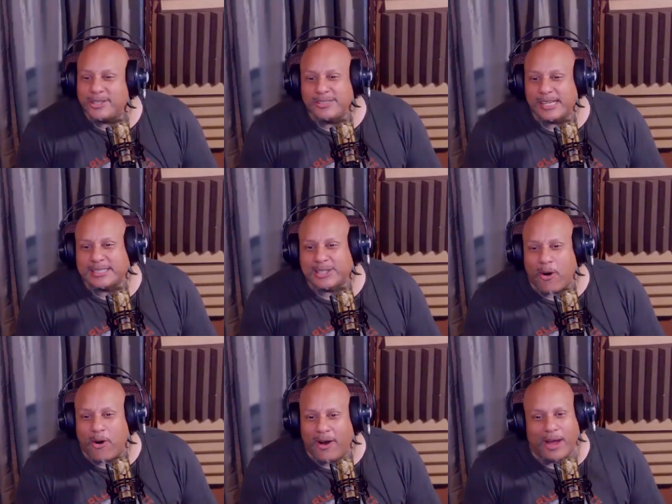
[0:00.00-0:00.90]
you just
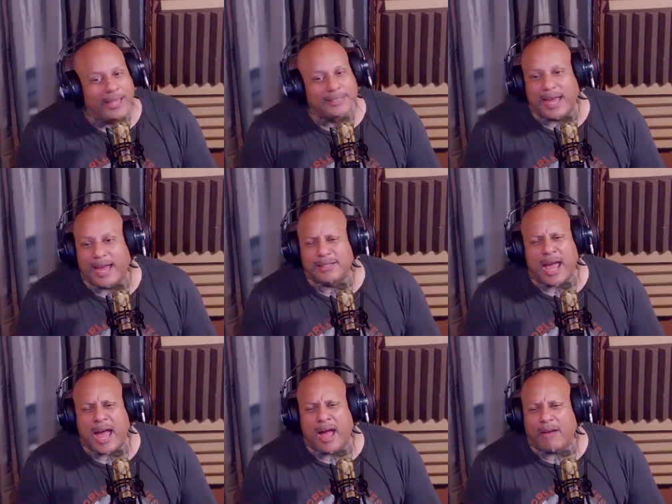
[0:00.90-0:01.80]
score? He's like,
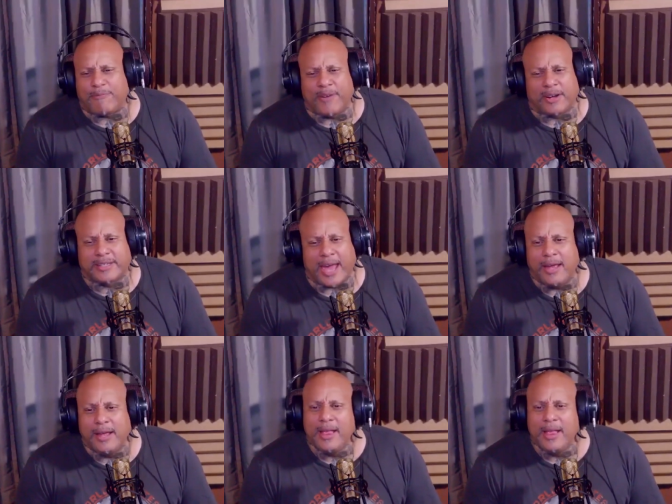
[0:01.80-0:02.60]
and then he'll start